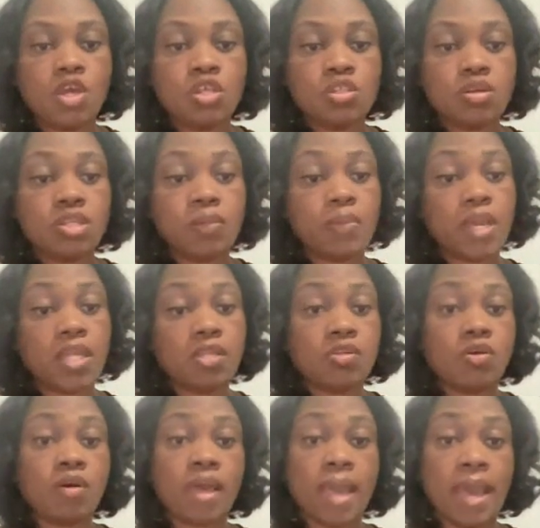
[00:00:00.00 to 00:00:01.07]
So depending
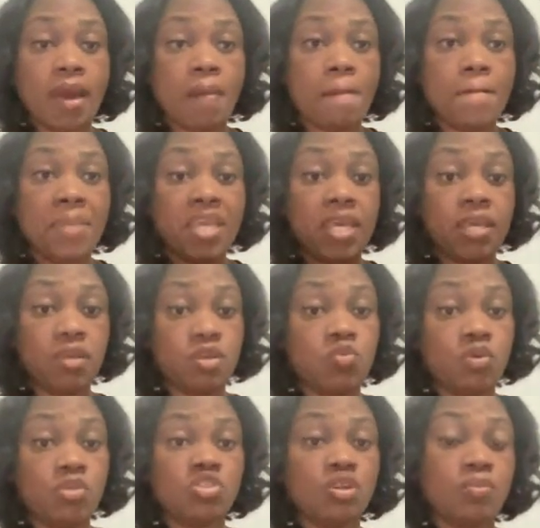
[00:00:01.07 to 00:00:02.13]
on how big you
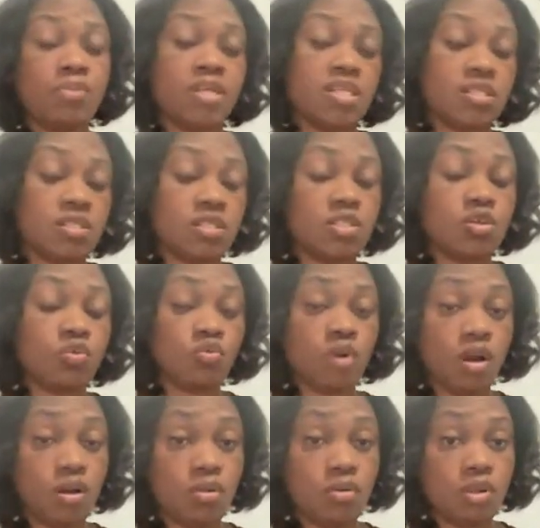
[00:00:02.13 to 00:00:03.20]
want your business to
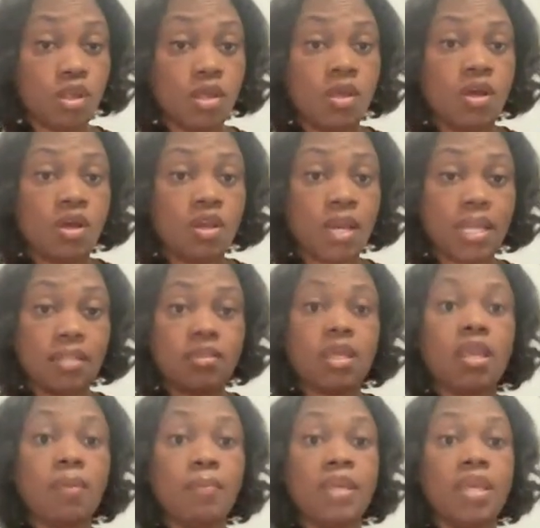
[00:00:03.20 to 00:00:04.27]
grow, you got to
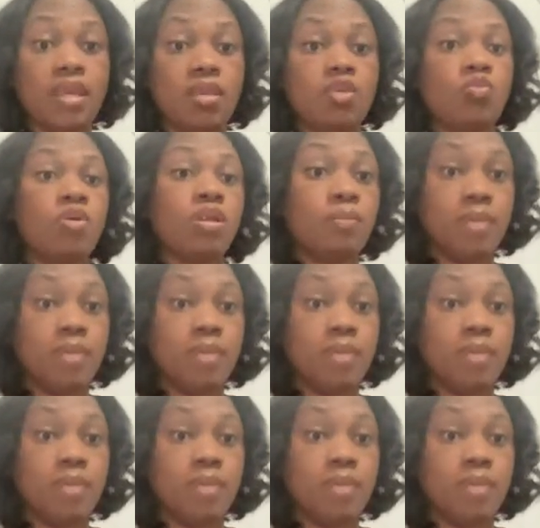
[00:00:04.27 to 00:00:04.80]
think big. You want a